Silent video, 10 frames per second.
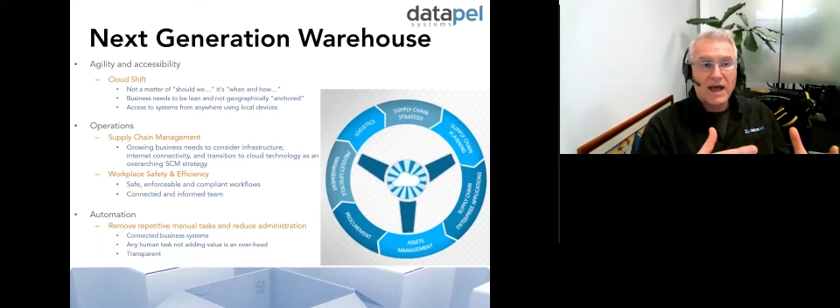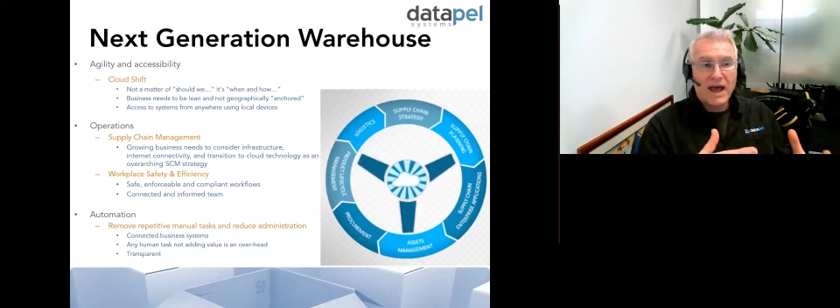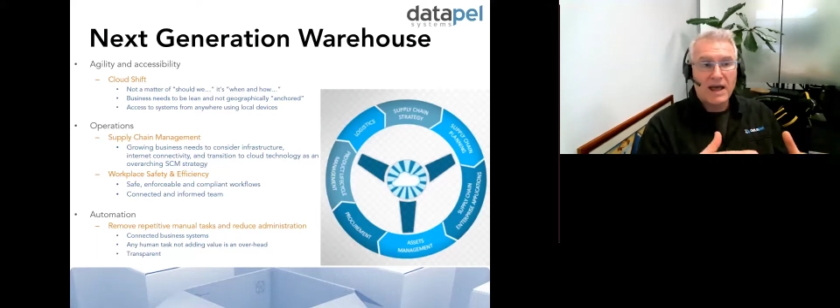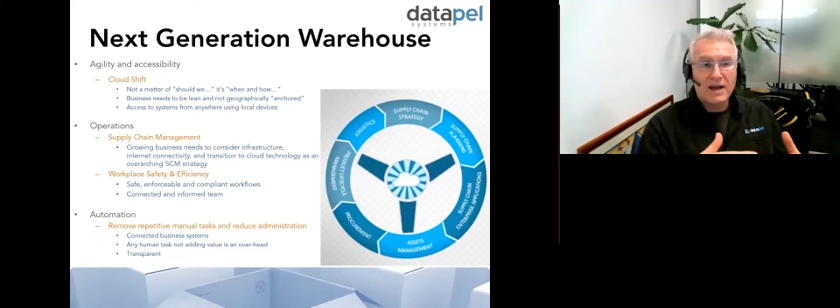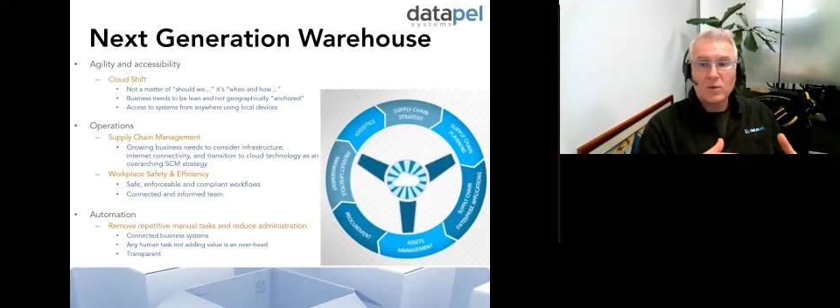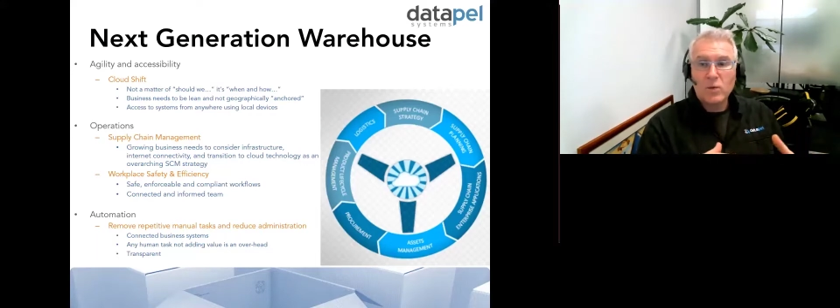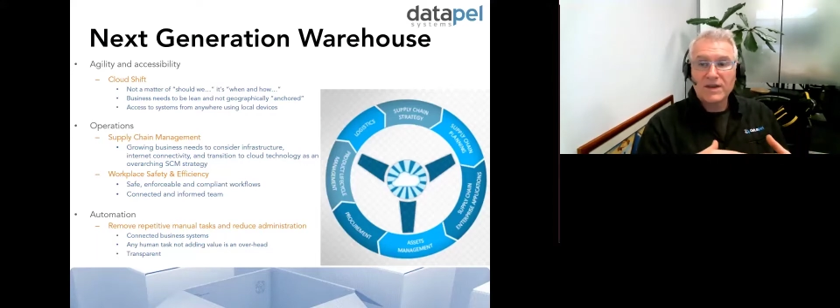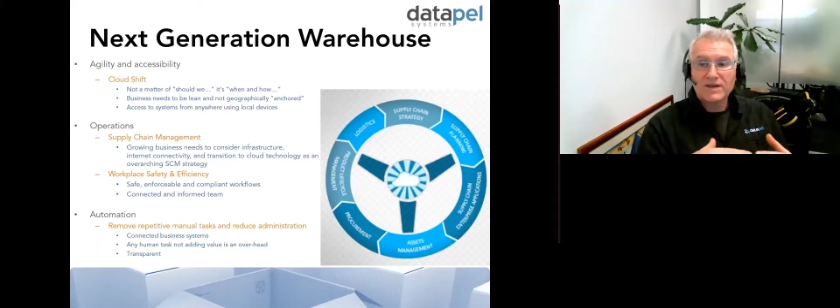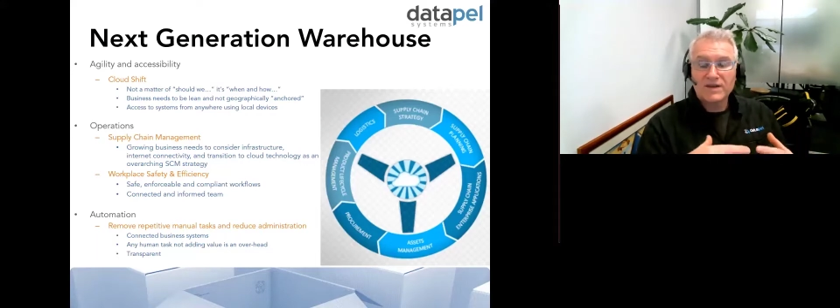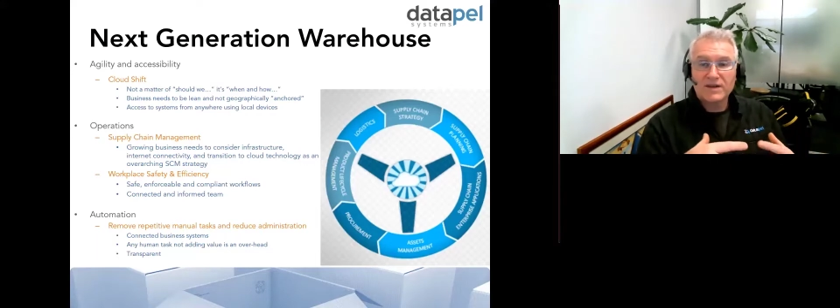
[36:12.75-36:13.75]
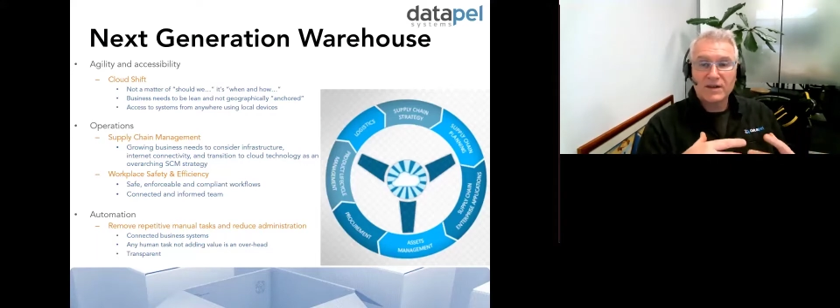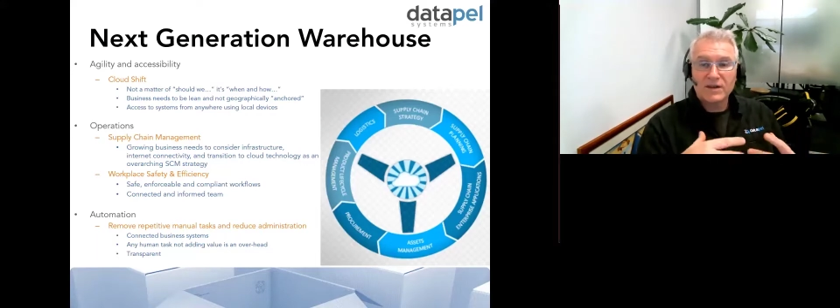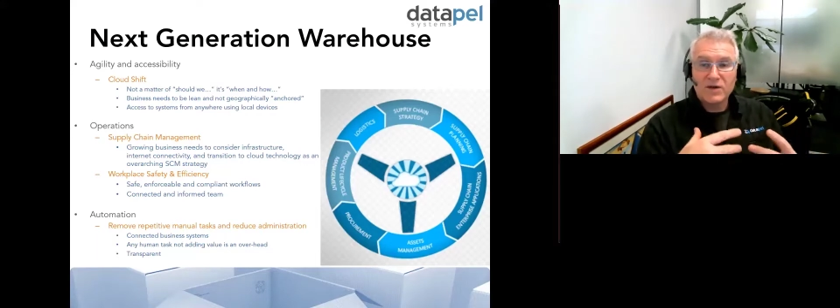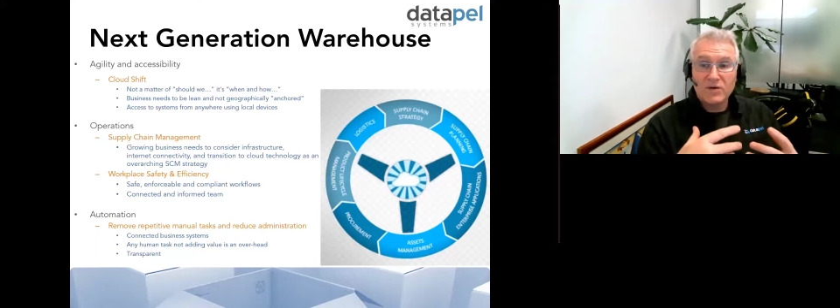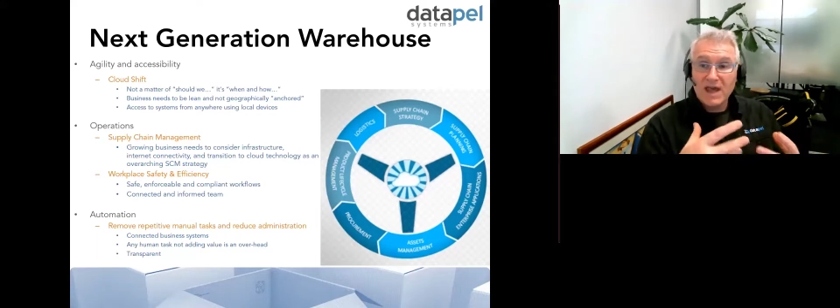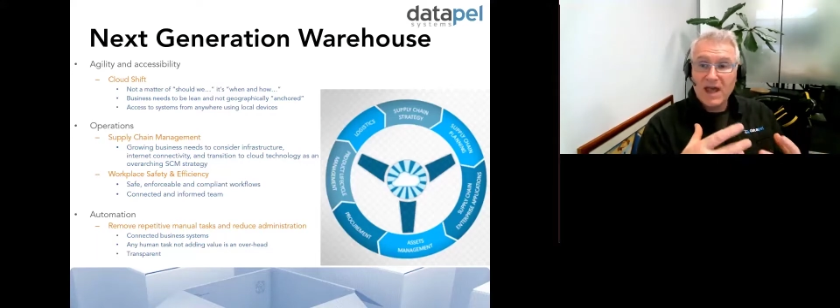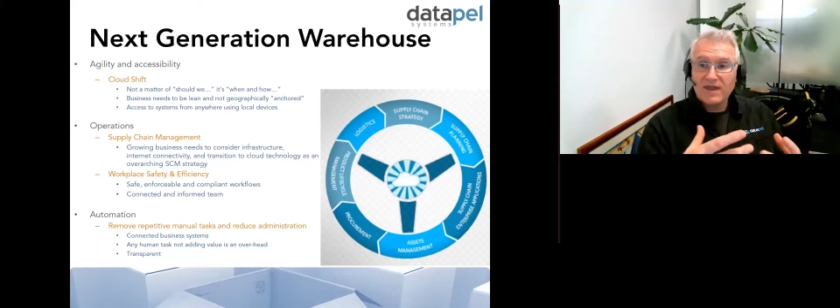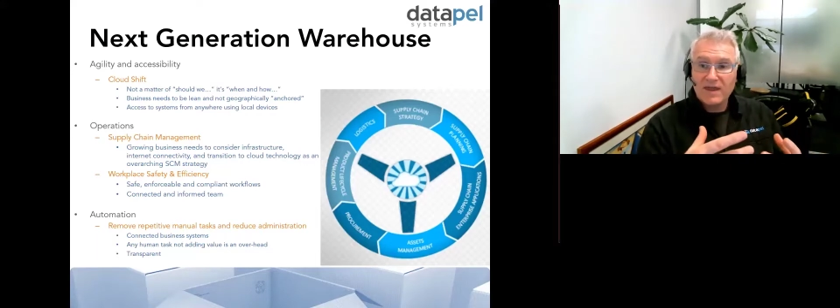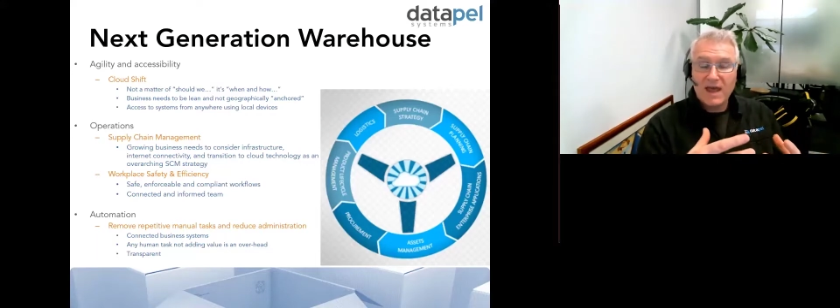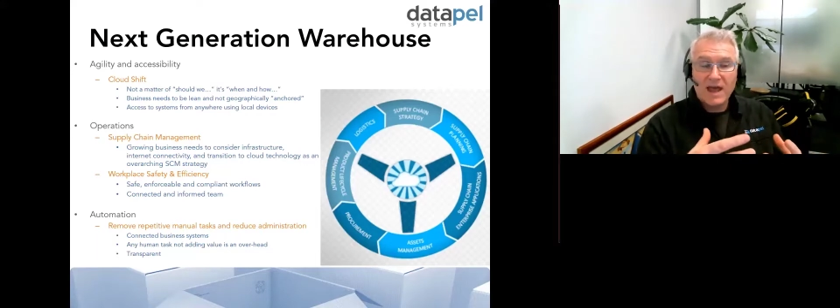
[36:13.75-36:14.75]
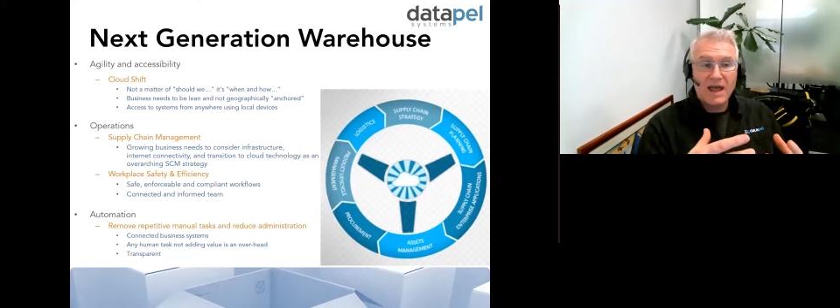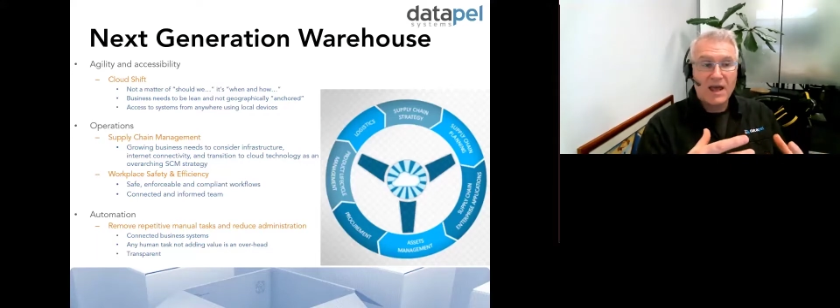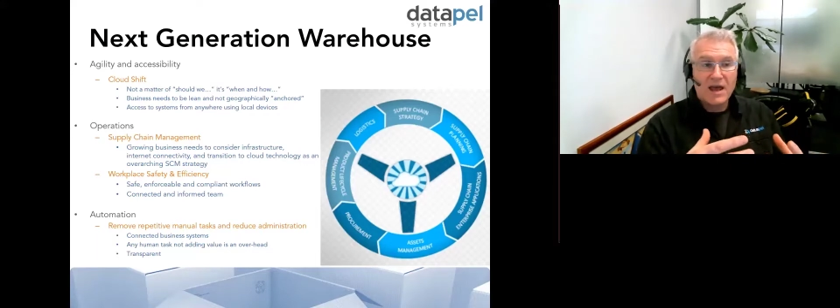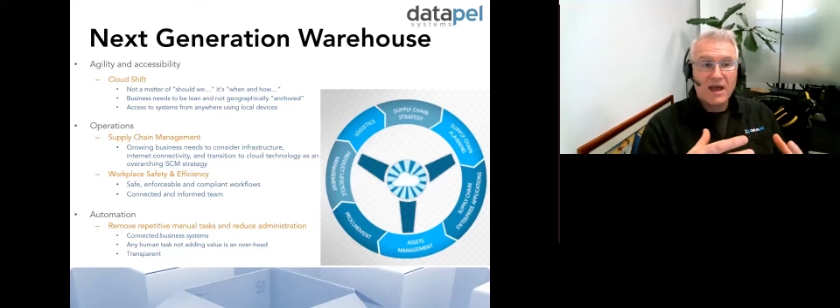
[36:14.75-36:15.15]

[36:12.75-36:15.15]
And once you get there,